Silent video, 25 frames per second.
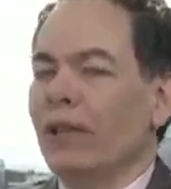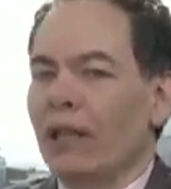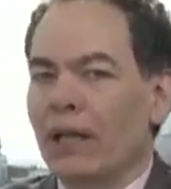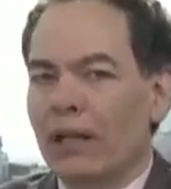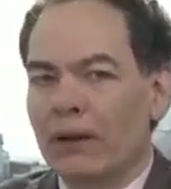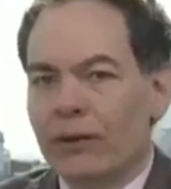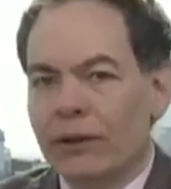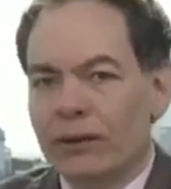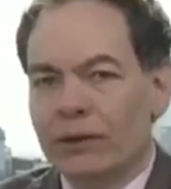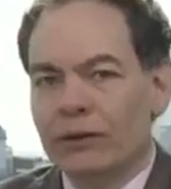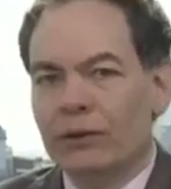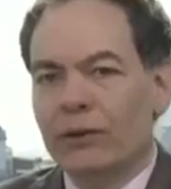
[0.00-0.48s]

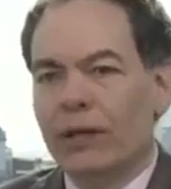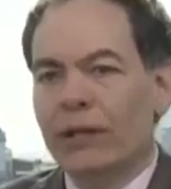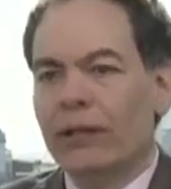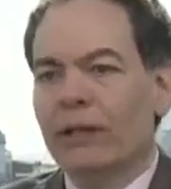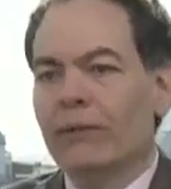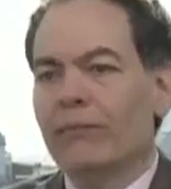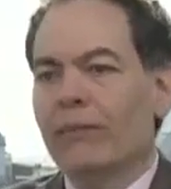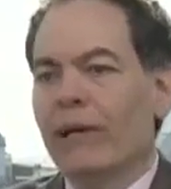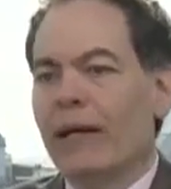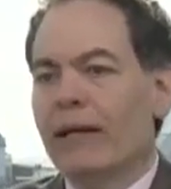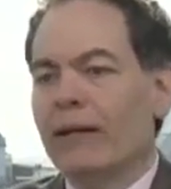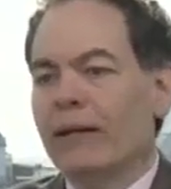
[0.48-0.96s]
ago, he was
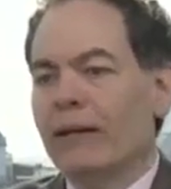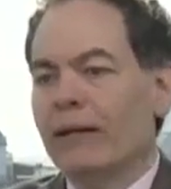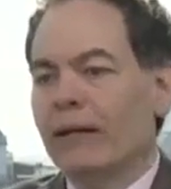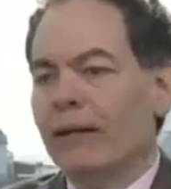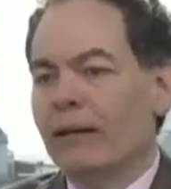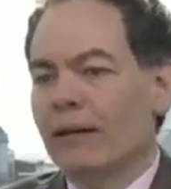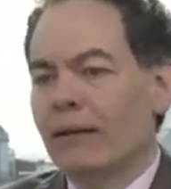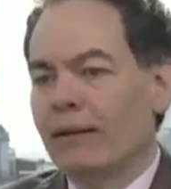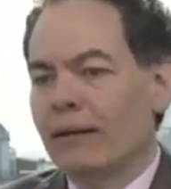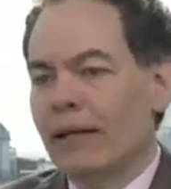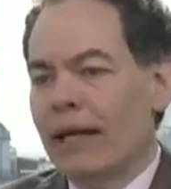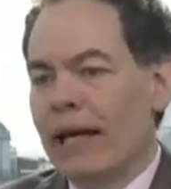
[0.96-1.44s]

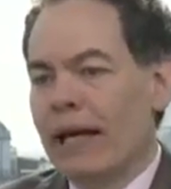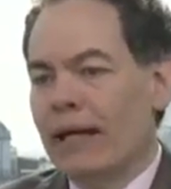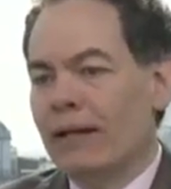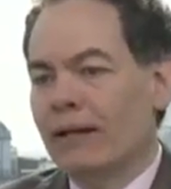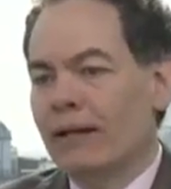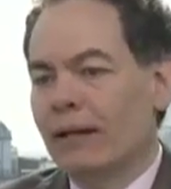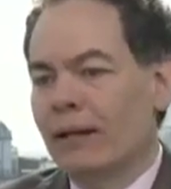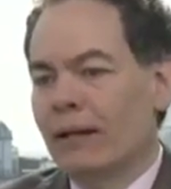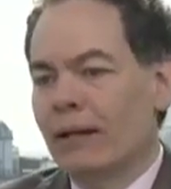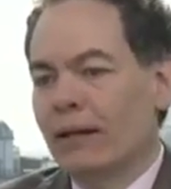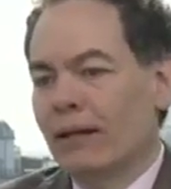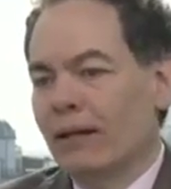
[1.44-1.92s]
recommending
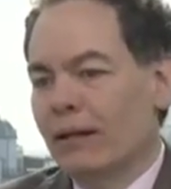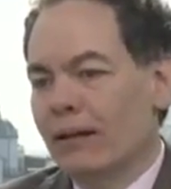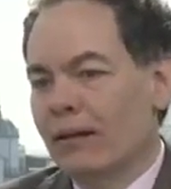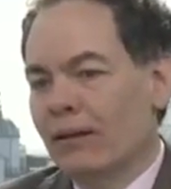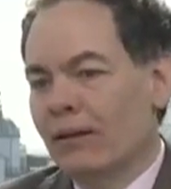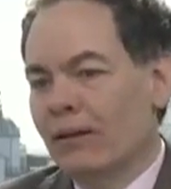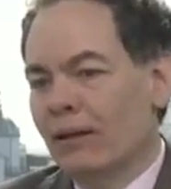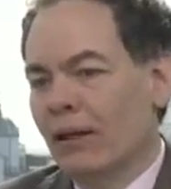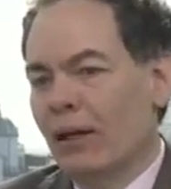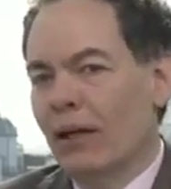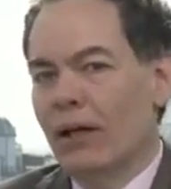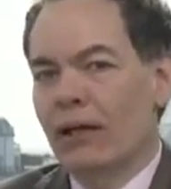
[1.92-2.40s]
that
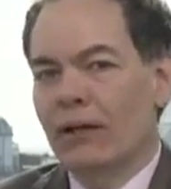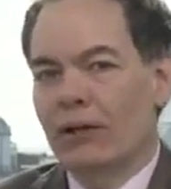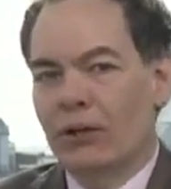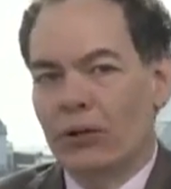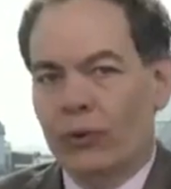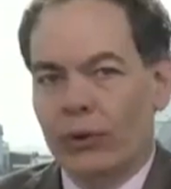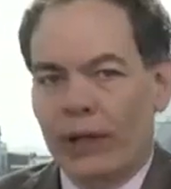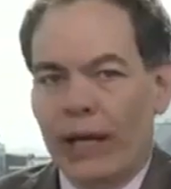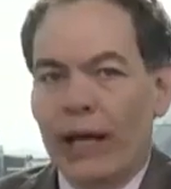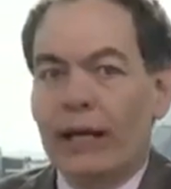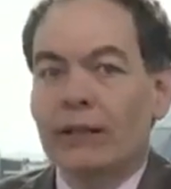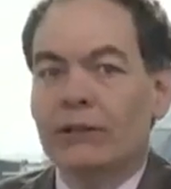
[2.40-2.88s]
a
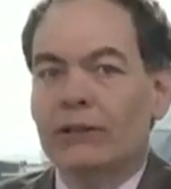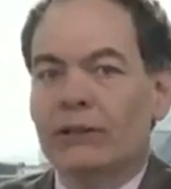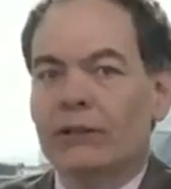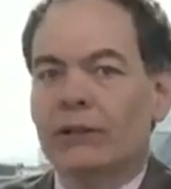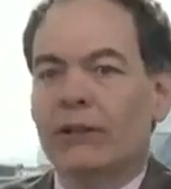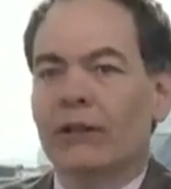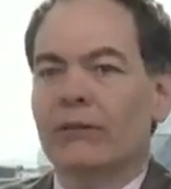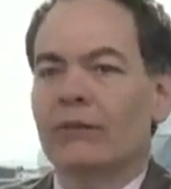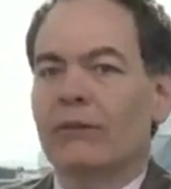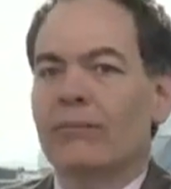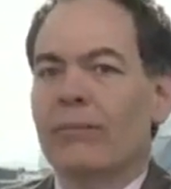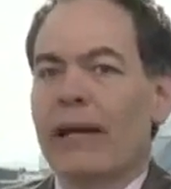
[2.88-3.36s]

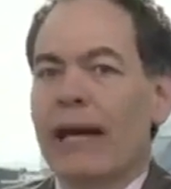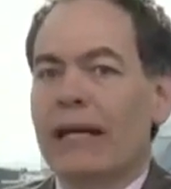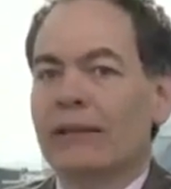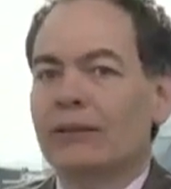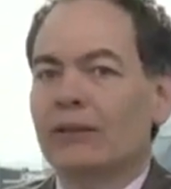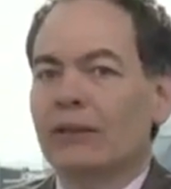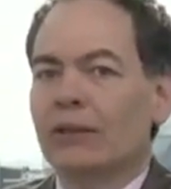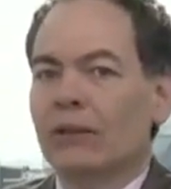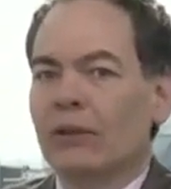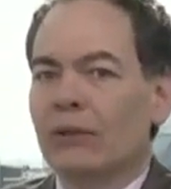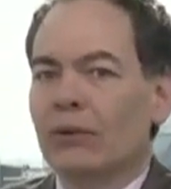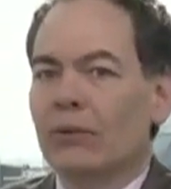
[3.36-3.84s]
creation of a
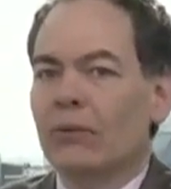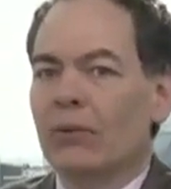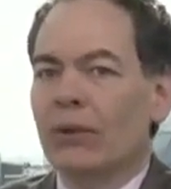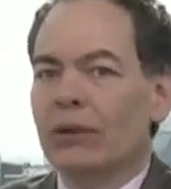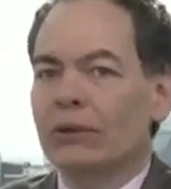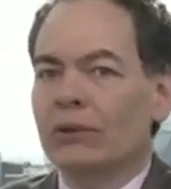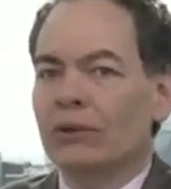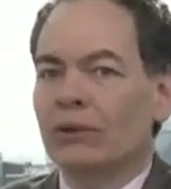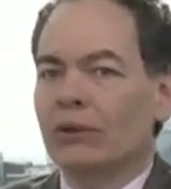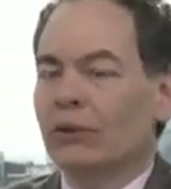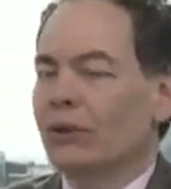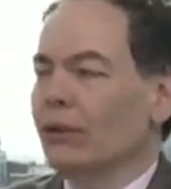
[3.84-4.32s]
magical
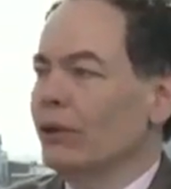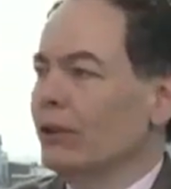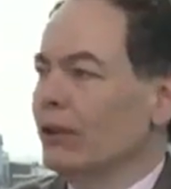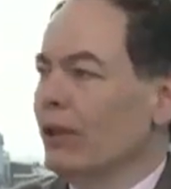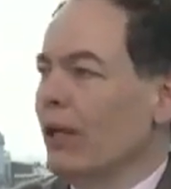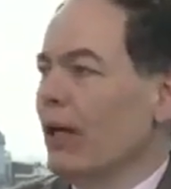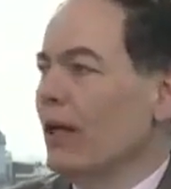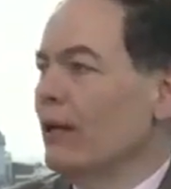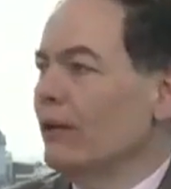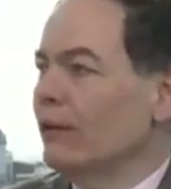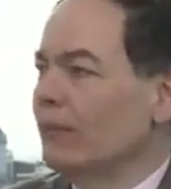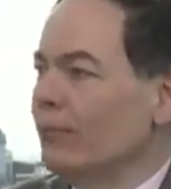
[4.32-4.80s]
$1 trillion
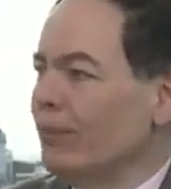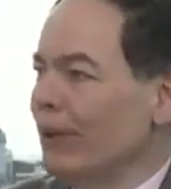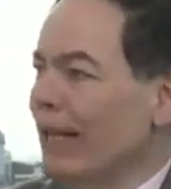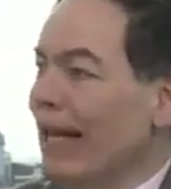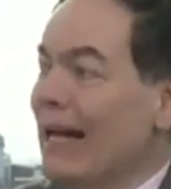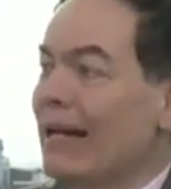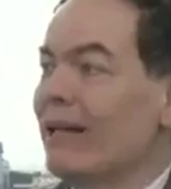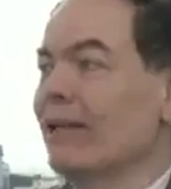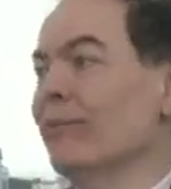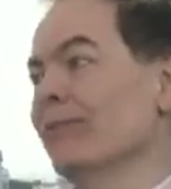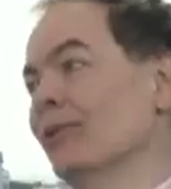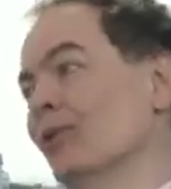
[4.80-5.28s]

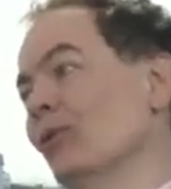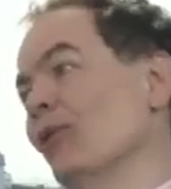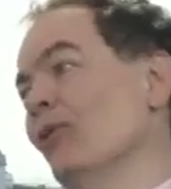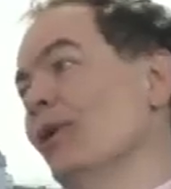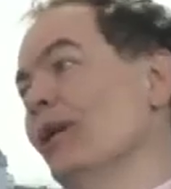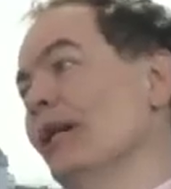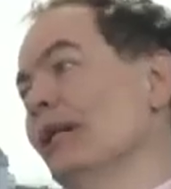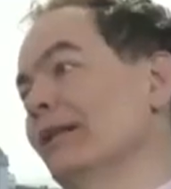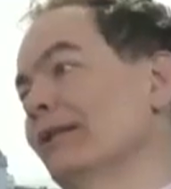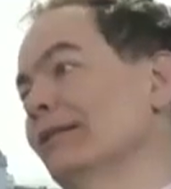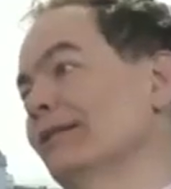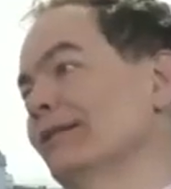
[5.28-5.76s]
platinum
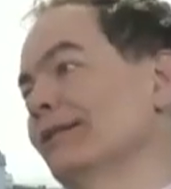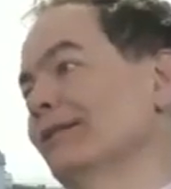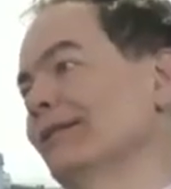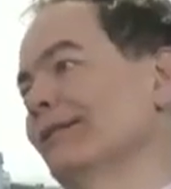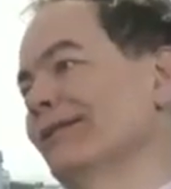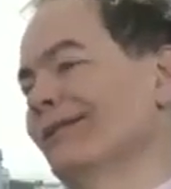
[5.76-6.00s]
coin.